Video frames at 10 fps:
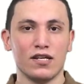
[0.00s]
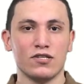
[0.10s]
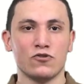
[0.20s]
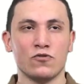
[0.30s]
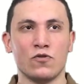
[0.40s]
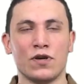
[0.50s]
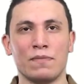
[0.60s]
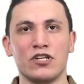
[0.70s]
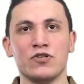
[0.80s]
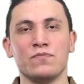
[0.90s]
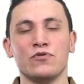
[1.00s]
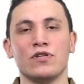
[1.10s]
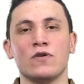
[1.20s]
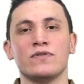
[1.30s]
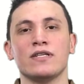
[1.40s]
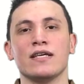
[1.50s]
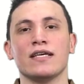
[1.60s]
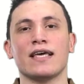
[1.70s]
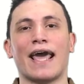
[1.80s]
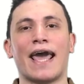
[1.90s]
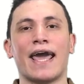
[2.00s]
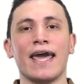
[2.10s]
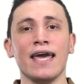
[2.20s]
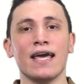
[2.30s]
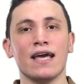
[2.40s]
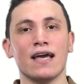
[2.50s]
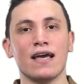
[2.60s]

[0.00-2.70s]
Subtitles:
So imagine pronouncing he